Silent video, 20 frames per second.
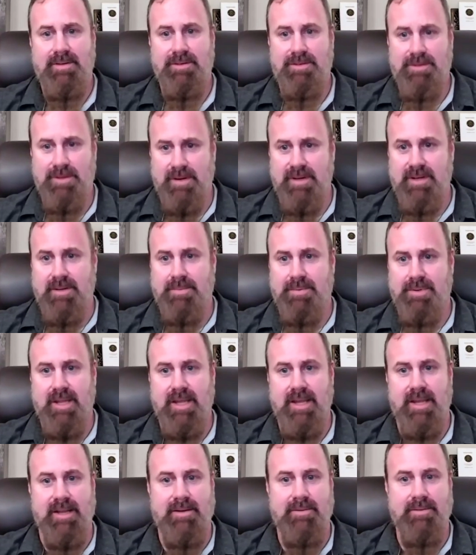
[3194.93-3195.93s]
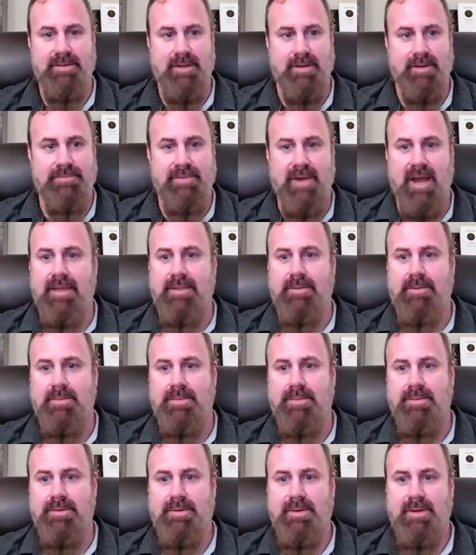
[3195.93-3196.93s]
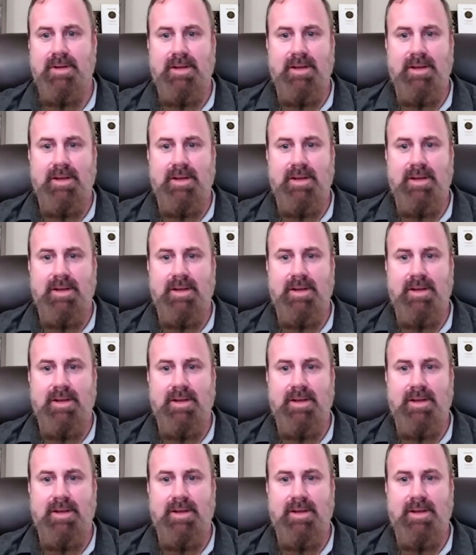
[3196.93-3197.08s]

during a plague was unfathomable.